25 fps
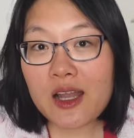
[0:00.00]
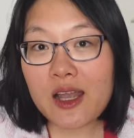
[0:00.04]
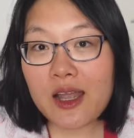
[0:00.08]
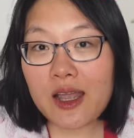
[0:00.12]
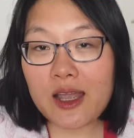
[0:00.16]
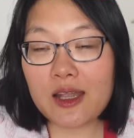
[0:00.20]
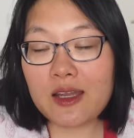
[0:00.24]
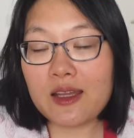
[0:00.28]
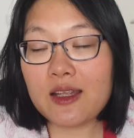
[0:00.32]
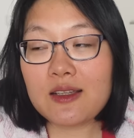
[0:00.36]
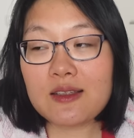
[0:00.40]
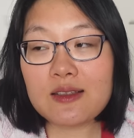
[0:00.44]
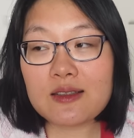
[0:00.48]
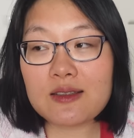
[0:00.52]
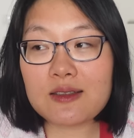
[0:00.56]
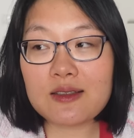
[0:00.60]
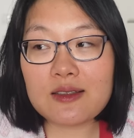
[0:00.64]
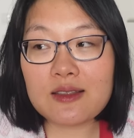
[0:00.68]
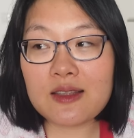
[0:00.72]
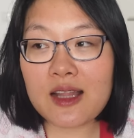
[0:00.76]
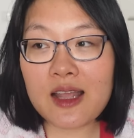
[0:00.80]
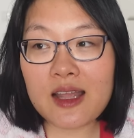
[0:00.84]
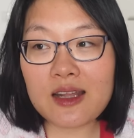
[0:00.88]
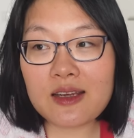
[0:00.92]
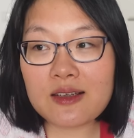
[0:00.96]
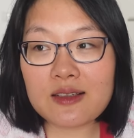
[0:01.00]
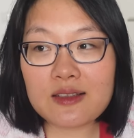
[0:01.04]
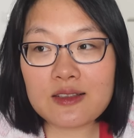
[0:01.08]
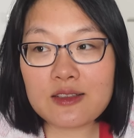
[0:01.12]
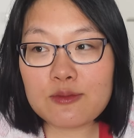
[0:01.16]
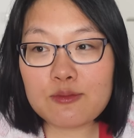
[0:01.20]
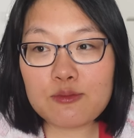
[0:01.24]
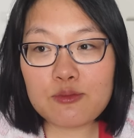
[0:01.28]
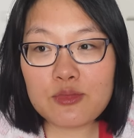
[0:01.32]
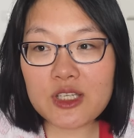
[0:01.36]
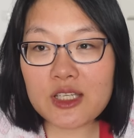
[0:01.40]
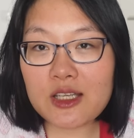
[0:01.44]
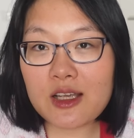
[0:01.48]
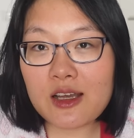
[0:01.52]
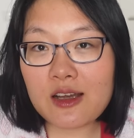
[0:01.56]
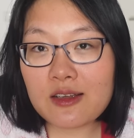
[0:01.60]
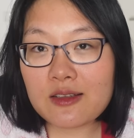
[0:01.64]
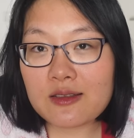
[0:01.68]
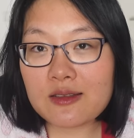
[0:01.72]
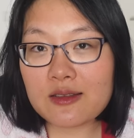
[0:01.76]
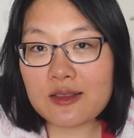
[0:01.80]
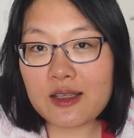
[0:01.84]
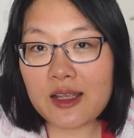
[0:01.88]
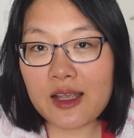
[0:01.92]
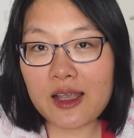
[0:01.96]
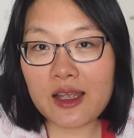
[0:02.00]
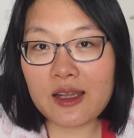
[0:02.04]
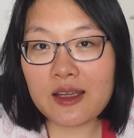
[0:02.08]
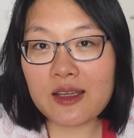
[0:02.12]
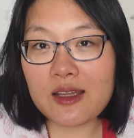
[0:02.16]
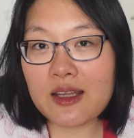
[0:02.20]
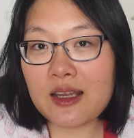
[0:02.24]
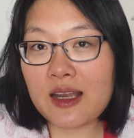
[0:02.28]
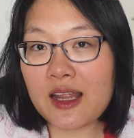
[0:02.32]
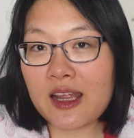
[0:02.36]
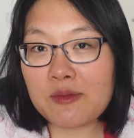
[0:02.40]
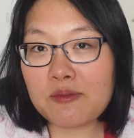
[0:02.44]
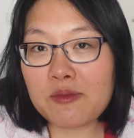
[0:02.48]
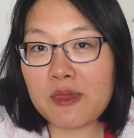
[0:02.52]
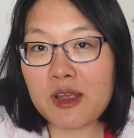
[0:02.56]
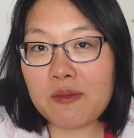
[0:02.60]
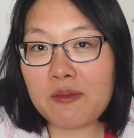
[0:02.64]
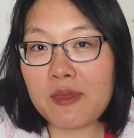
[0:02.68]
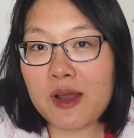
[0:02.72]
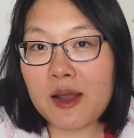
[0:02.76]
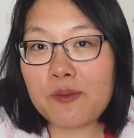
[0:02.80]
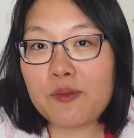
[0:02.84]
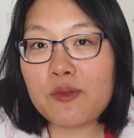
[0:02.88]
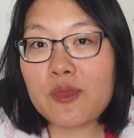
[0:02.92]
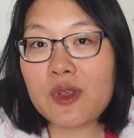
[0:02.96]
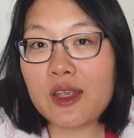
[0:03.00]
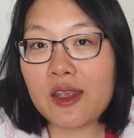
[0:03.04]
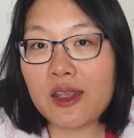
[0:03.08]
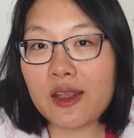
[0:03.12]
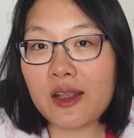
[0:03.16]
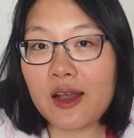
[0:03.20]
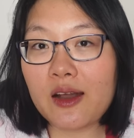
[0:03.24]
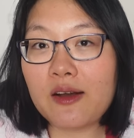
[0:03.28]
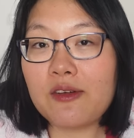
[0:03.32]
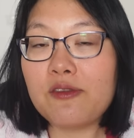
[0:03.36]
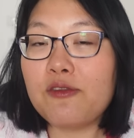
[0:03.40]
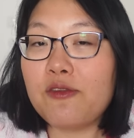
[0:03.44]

and he just let us be us and he let my mom being a